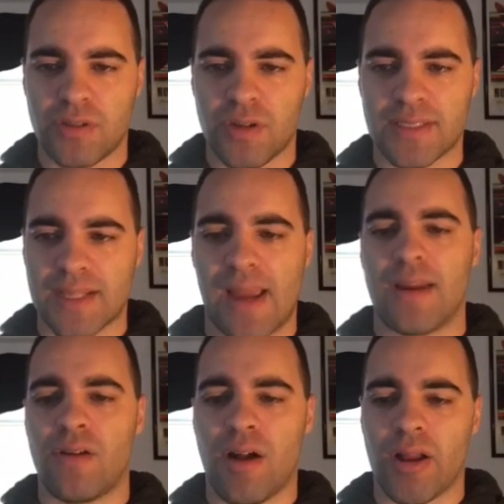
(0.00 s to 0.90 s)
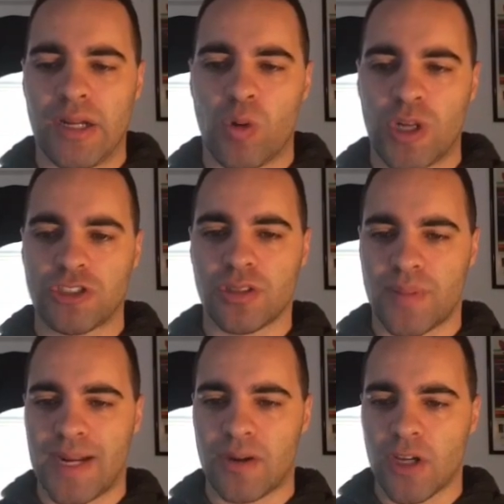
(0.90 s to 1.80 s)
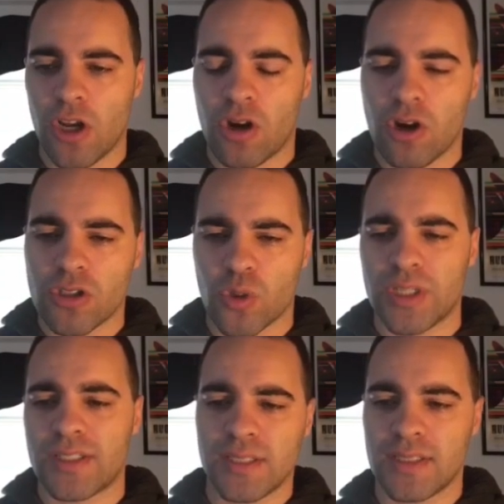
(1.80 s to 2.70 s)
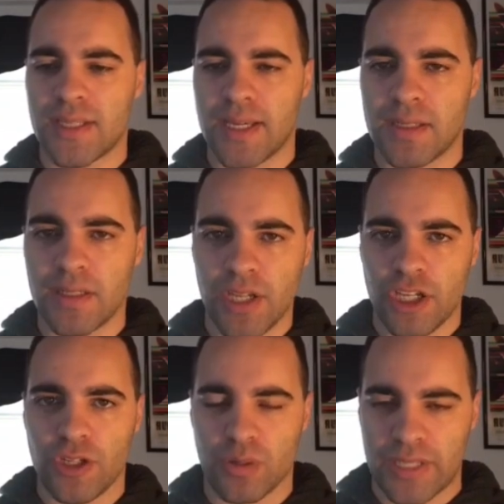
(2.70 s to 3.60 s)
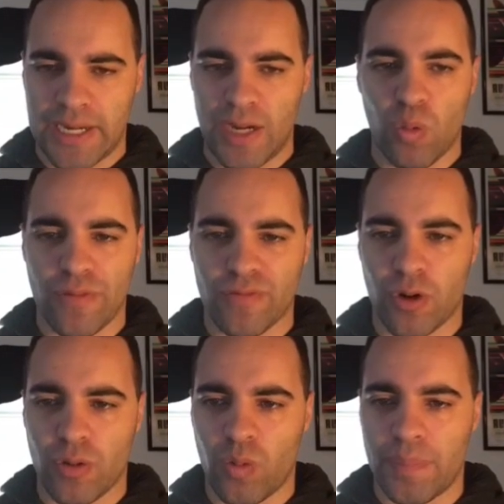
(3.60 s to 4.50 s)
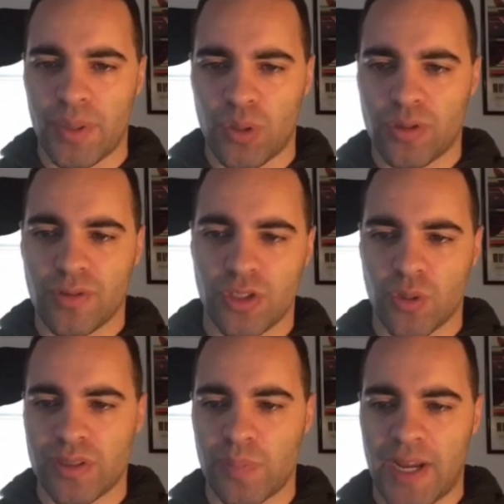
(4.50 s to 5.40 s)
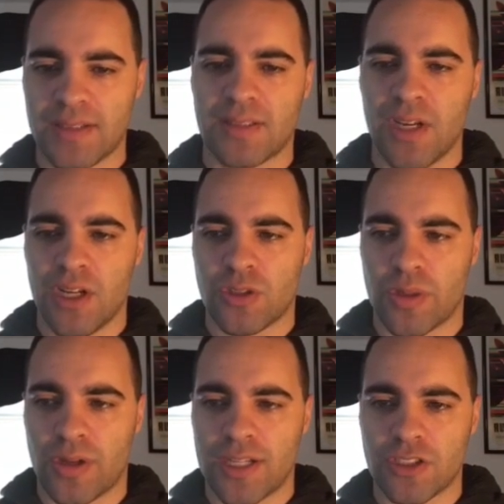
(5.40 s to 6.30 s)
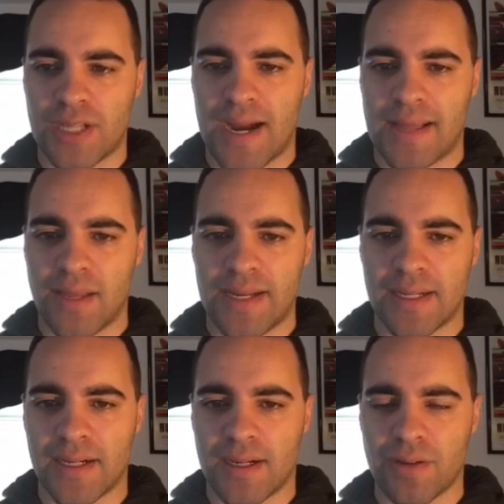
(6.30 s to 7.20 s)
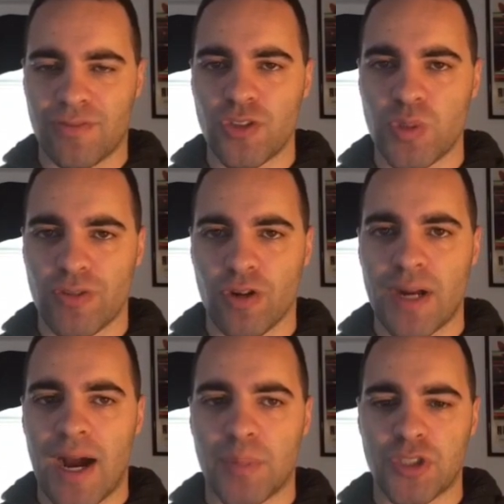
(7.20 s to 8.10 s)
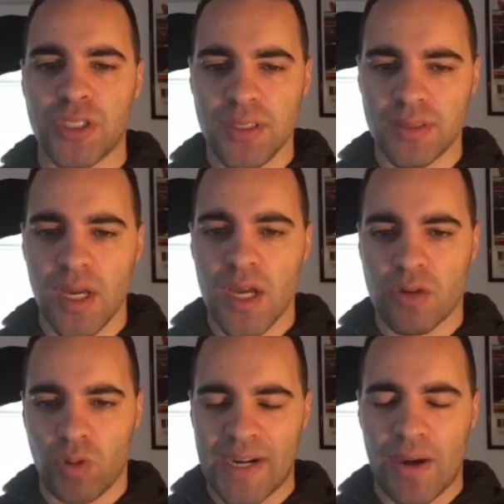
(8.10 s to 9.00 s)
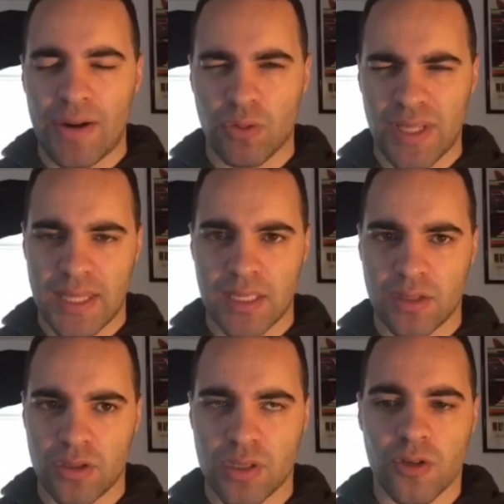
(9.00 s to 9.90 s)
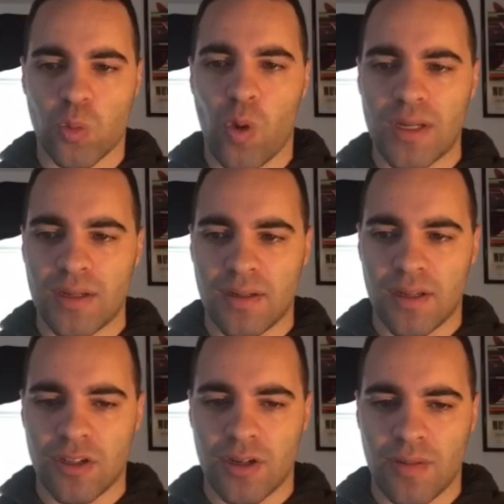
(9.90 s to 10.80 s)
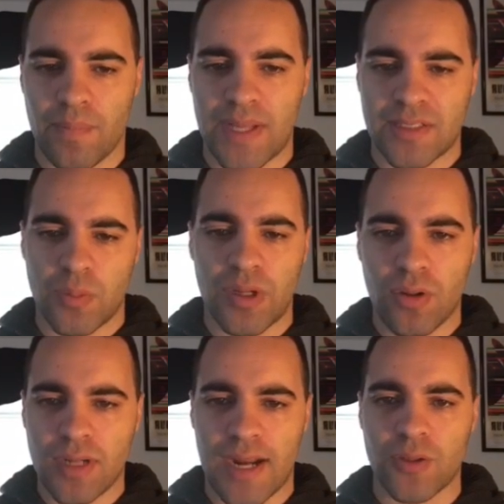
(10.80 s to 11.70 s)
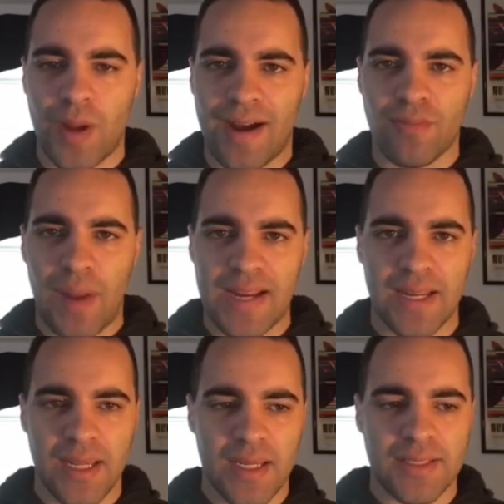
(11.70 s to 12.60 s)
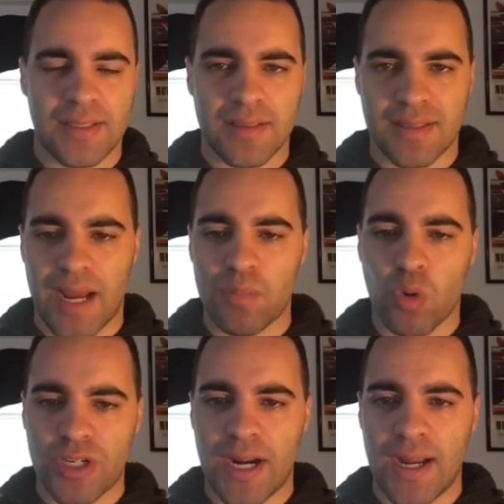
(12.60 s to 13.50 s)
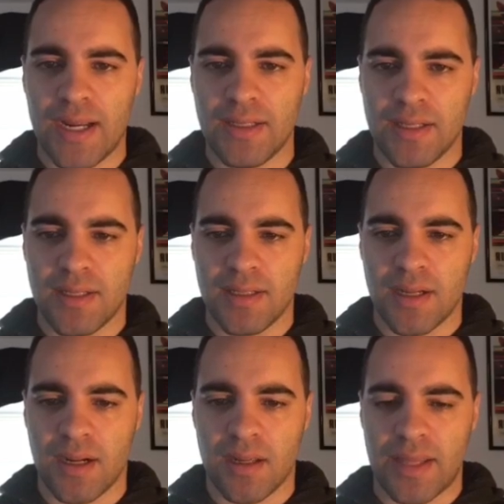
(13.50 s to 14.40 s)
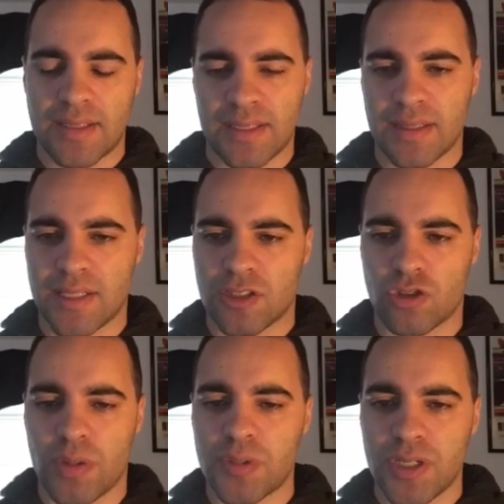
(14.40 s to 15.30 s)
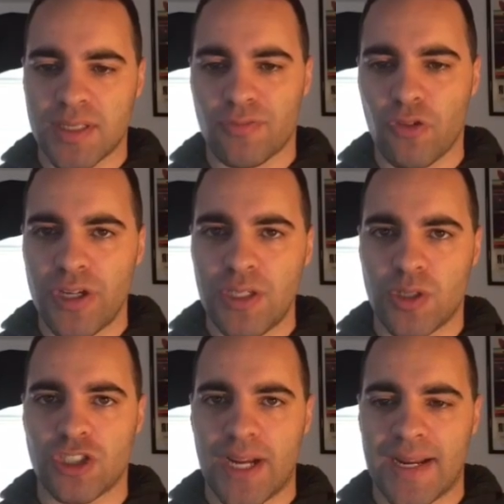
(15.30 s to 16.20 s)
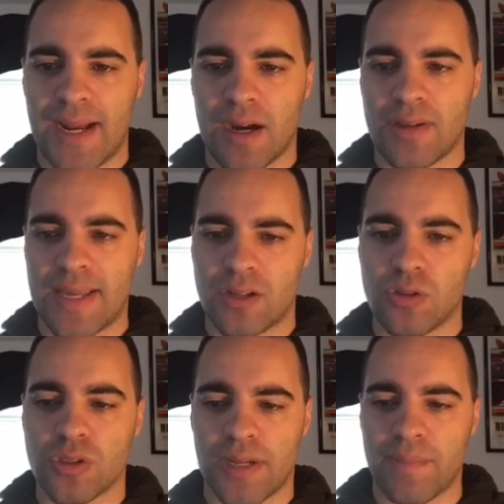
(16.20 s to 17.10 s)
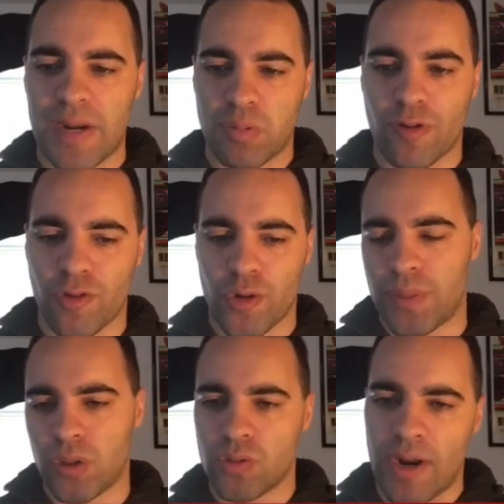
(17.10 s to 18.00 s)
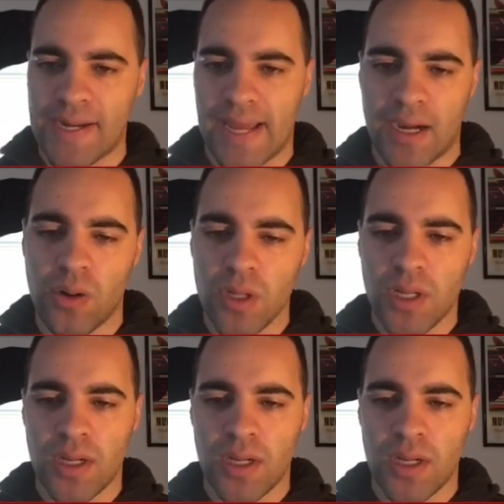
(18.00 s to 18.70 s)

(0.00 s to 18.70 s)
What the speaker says: So because I get a lot of questions about card choices, and it's like, hey, what build of zoo is best? So I thought I'd just highlight a few different options. Right now, I don't really think there's one best build. I do have my sideboard guide that's in the description. It's free. You can check it out. And that includes like my preferred build right now.